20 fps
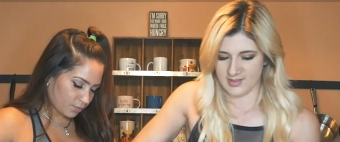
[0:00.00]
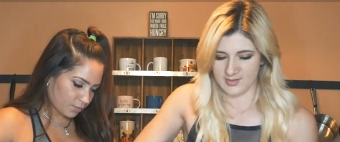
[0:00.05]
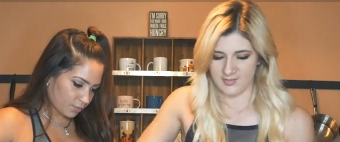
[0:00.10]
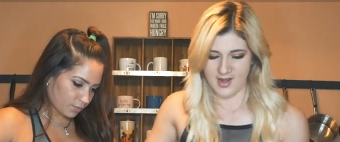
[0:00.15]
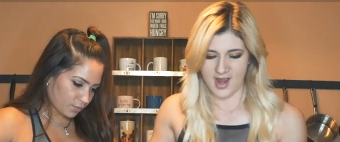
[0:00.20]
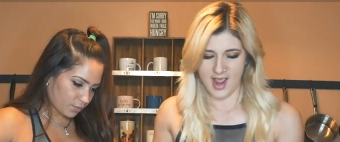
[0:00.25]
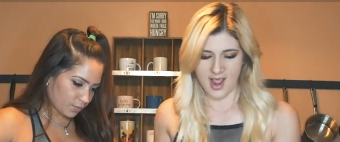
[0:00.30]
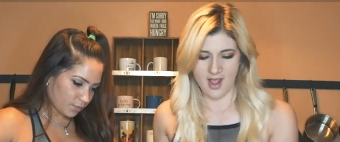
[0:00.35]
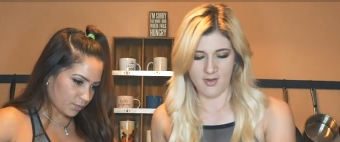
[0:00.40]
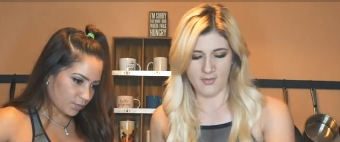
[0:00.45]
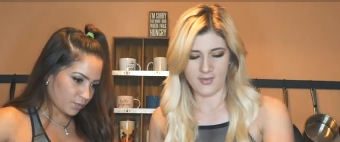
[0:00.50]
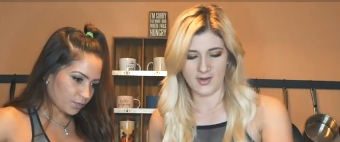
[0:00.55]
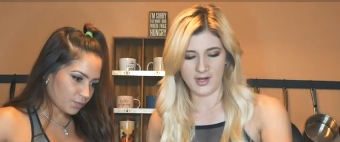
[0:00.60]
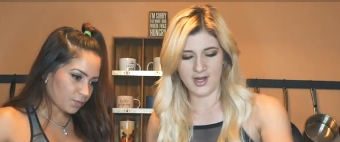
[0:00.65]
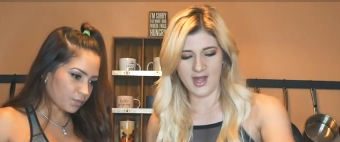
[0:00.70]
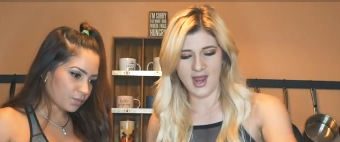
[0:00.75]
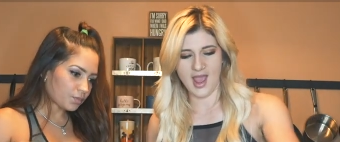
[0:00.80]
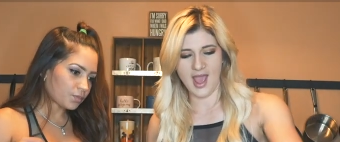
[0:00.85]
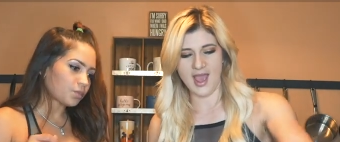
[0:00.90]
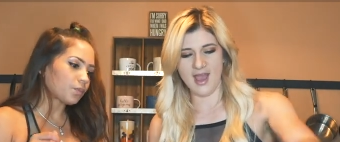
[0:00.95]
Speaker 1: so now we're gonna
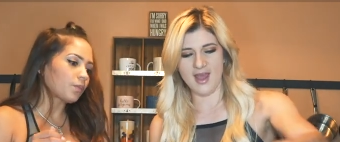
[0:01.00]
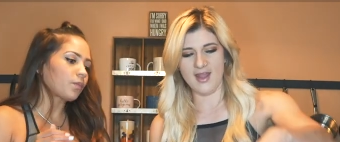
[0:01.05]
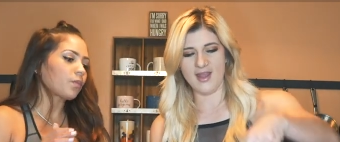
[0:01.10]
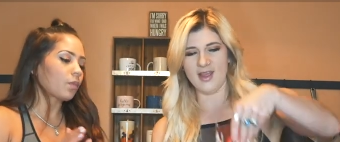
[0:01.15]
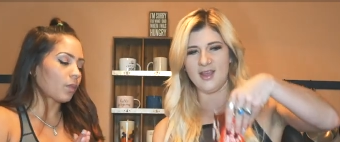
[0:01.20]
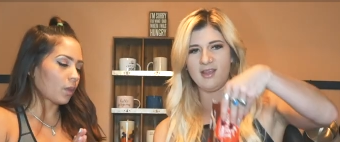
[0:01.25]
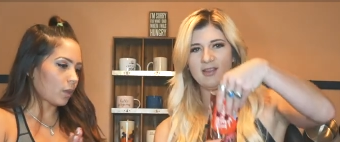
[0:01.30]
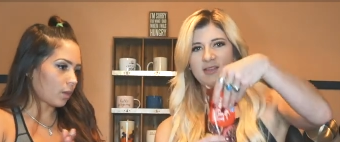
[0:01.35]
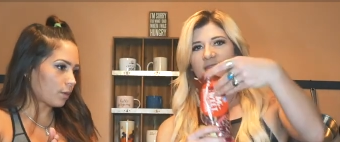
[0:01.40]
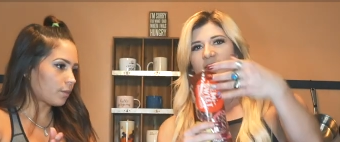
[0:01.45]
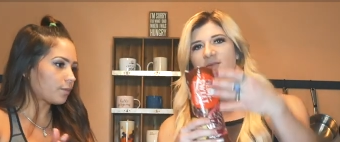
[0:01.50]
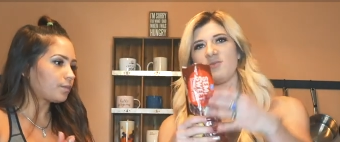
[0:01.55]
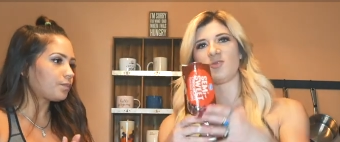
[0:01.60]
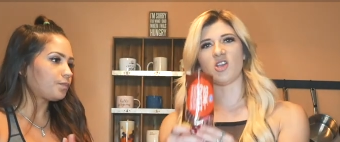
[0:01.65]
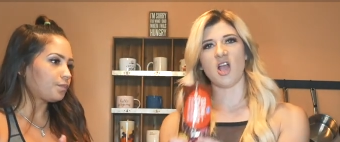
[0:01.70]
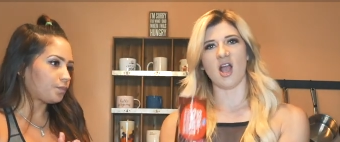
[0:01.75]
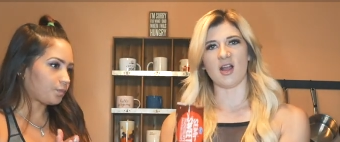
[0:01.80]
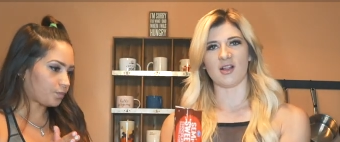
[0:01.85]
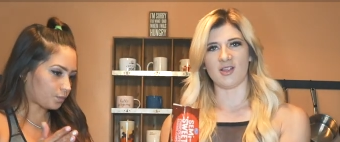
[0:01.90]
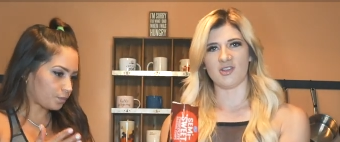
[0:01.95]
add in some
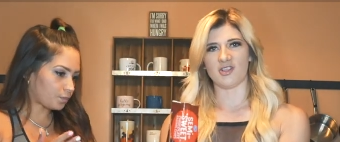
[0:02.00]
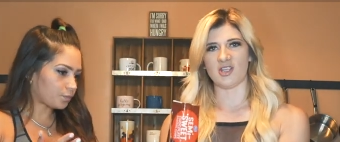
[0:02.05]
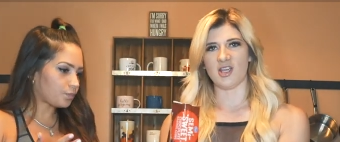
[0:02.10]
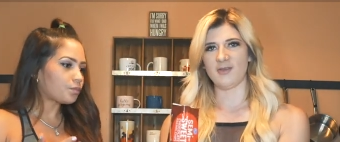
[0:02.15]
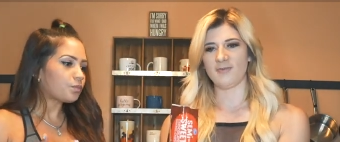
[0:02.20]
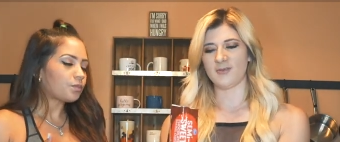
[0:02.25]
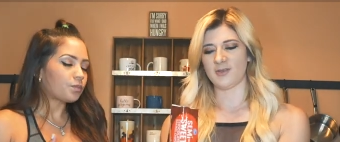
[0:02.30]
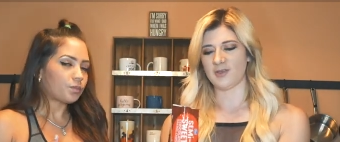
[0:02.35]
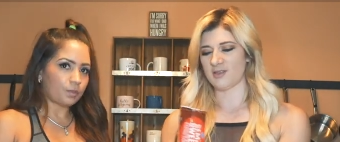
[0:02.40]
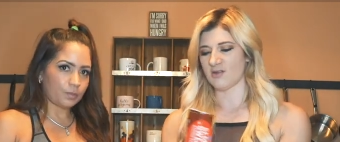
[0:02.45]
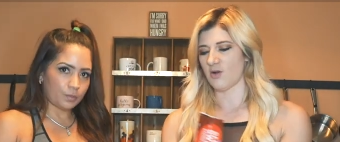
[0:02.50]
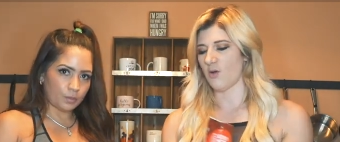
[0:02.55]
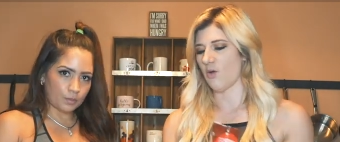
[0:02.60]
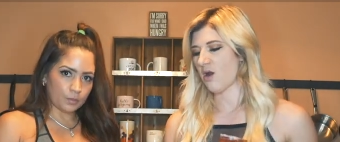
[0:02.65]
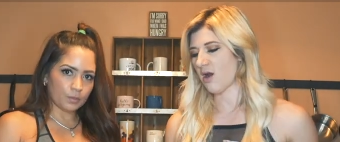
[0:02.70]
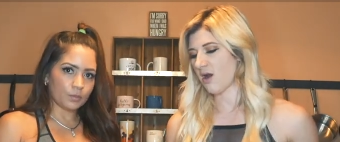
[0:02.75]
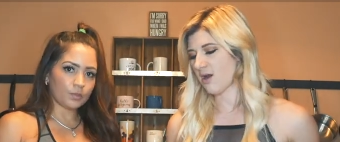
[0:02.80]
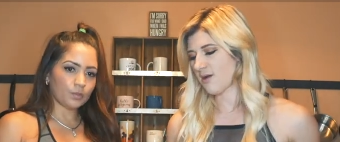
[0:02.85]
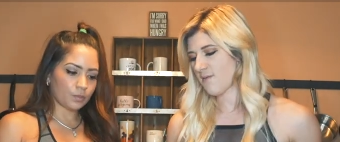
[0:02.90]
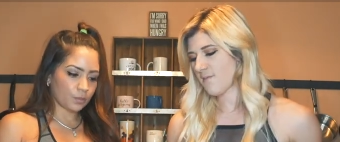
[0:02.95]
chocolate chips,
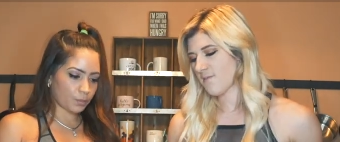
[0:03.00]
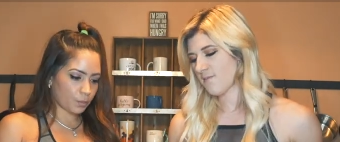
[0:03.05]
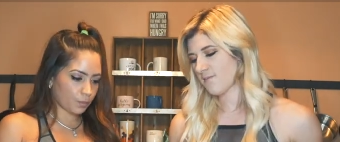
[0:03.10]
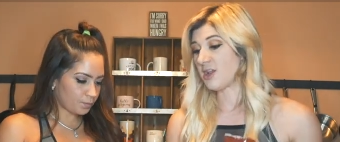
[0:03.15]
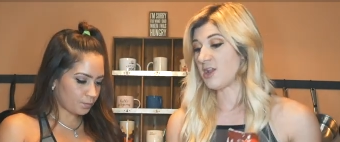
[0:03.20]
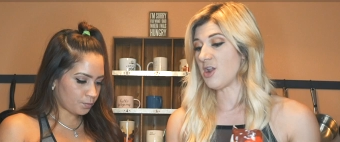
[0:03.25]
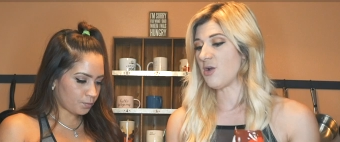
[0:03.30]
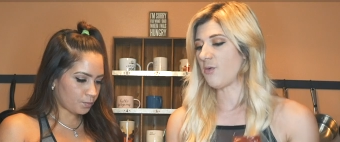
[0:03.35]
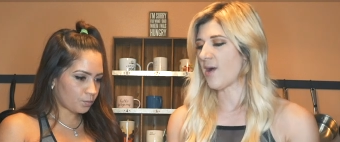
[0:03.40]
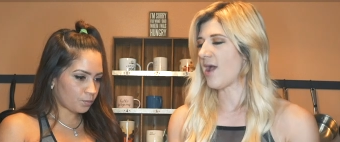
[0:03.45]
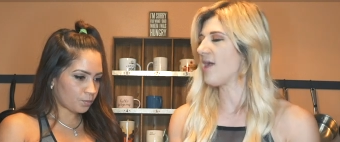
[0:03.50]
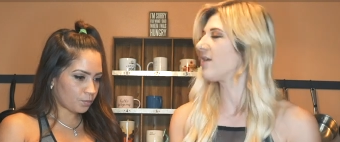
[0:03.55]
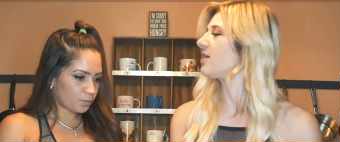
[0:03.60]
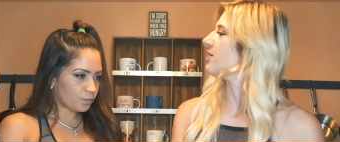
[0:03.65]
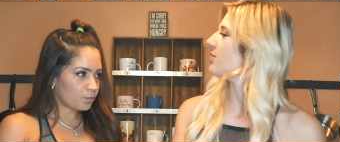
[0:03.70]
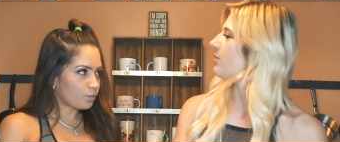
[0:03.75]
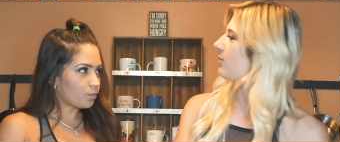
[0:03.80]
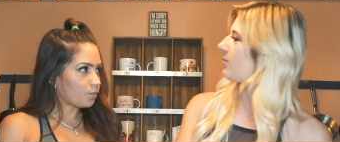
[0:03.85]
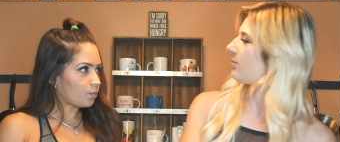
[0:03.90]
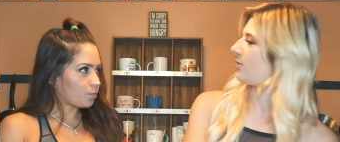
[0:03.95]
or you know what? You
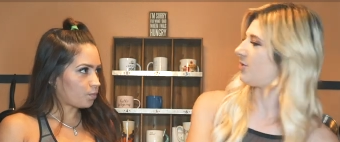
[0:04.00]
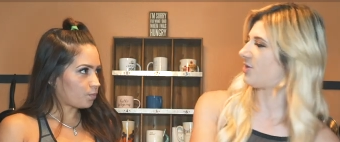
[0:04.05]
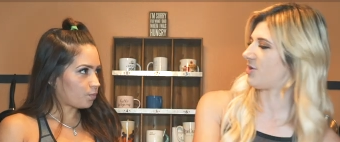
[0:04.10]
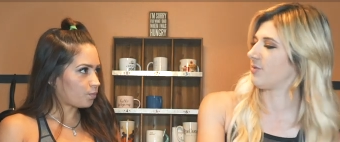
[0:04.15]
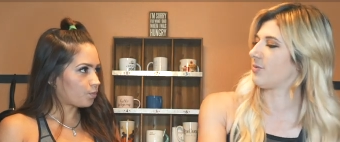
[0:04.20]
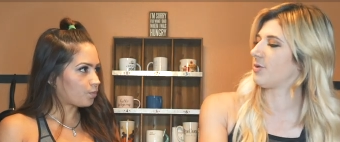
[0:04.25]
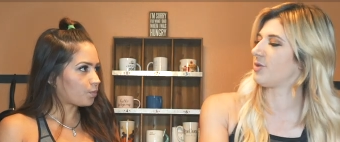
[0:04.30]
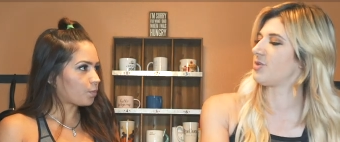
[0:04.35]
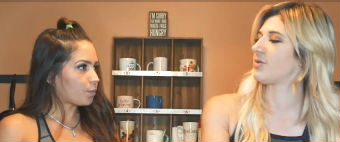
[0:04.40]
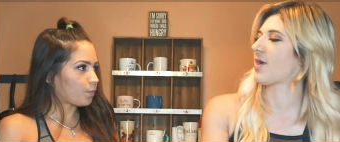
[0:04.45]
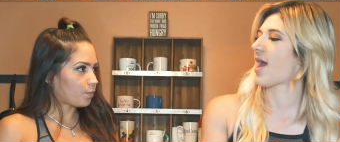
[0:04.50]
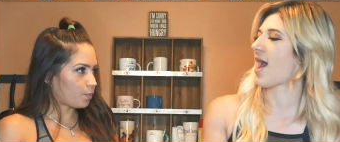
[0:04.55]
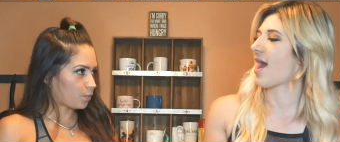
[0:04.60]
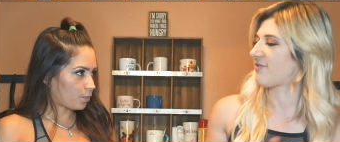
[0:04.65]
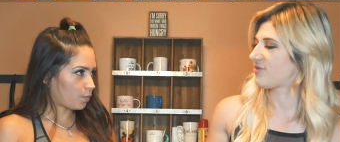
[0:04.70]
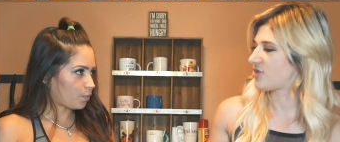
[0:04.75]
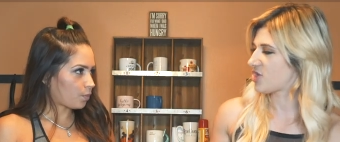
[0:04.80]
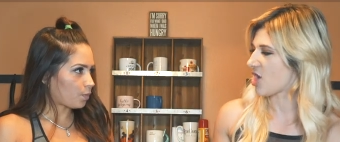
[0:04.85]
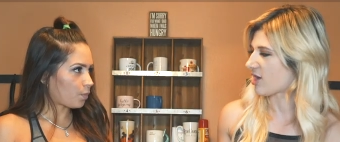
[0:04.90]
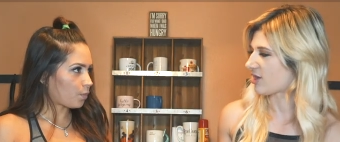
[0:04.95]
know what we'll do? We'll do
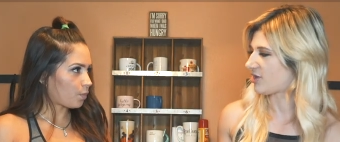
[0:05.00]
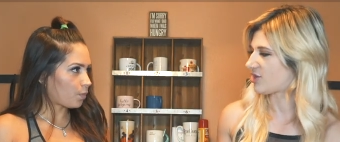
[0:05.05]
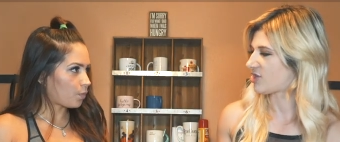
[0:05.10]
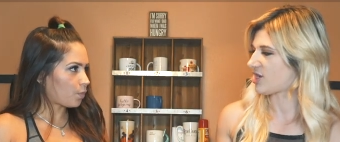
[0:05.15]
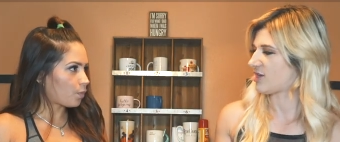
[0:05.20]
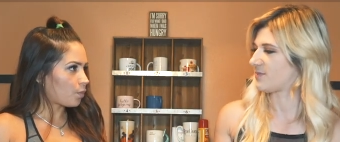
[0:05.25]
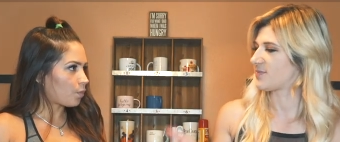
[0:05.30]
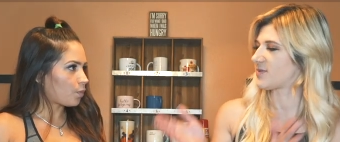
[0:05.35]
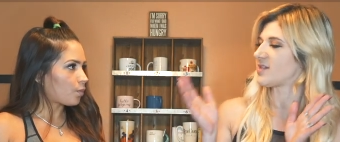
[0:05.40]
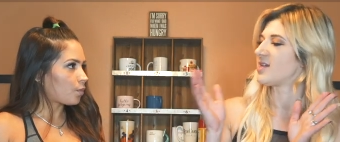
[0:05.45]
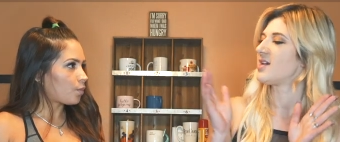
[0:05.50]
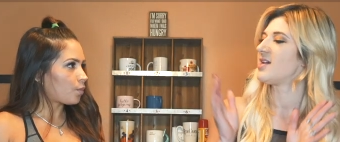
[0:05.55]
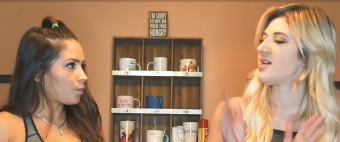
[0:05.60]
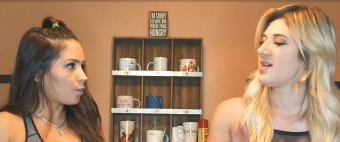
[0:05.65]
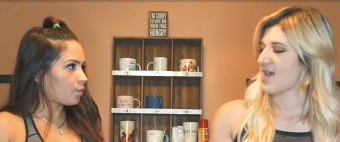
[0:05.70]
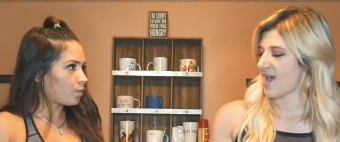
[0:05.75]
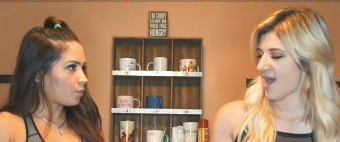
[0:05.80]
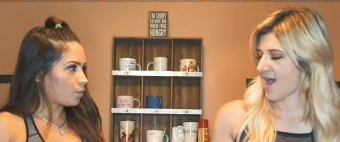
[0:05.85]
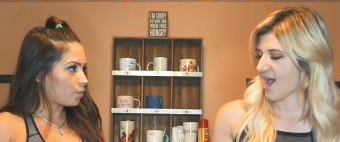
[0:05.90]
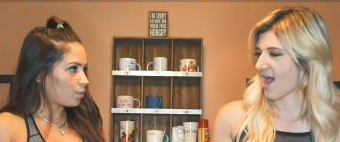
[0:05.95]
half chocolate chips
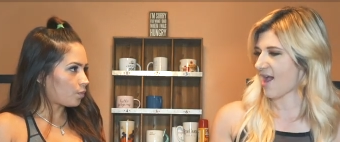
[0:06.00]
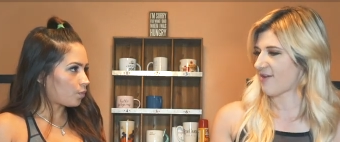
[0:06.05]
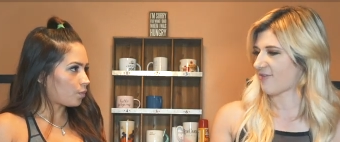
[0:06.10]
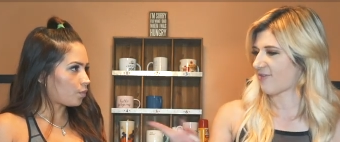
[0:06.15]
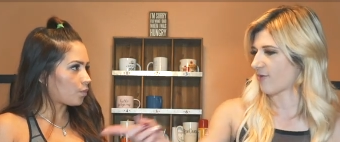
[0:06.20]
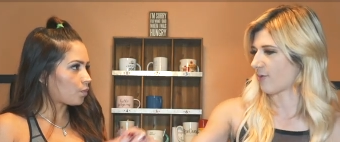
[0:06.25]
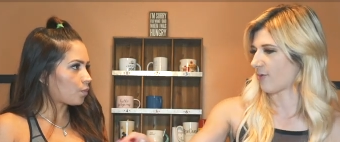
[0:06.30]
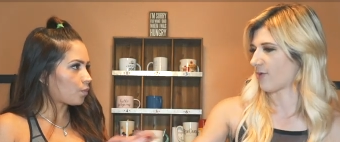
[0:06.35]
half